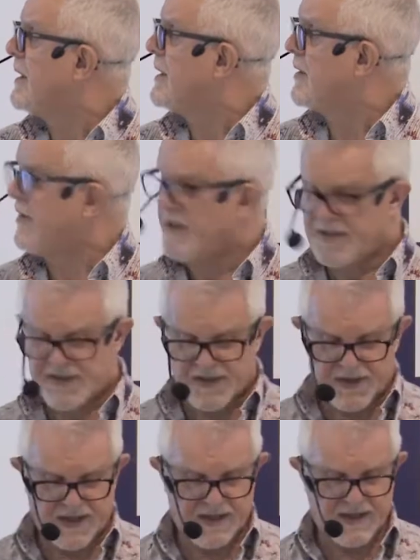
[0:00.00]
you need to
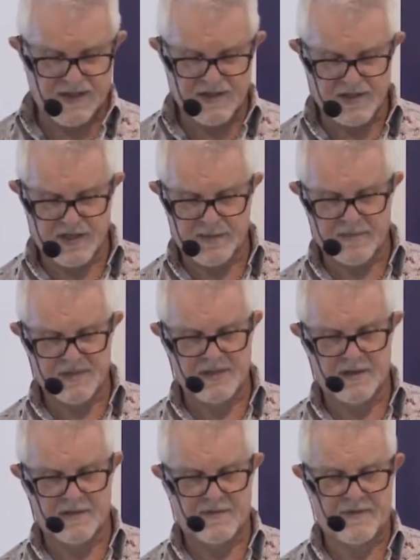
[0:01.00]
think in terms
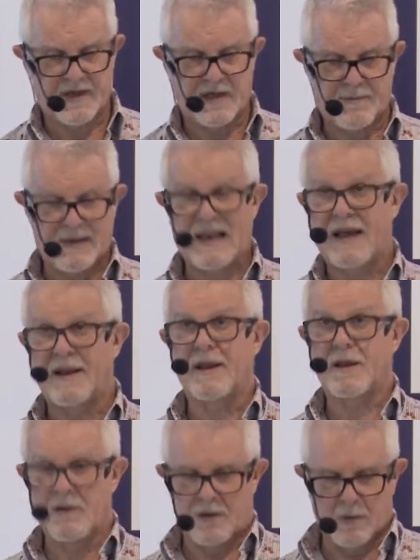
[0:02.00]
of
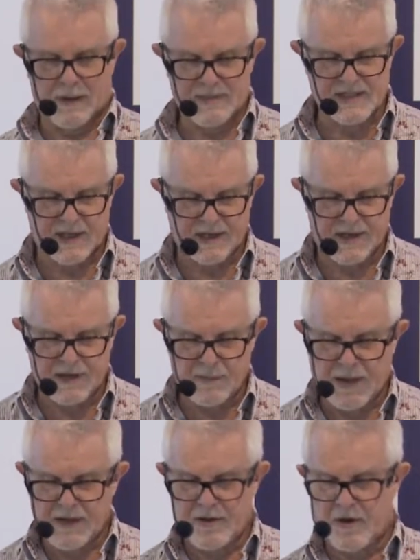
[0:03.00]
planning your website. Now, you
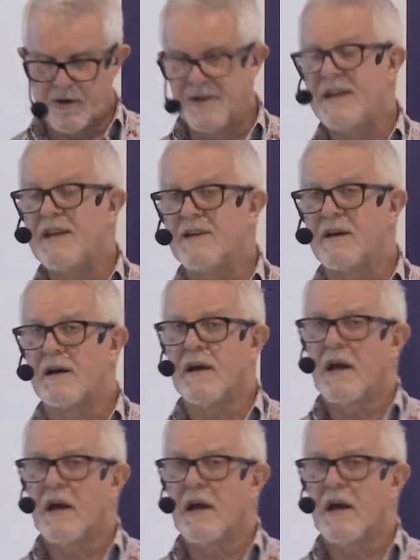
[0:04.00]
might not need a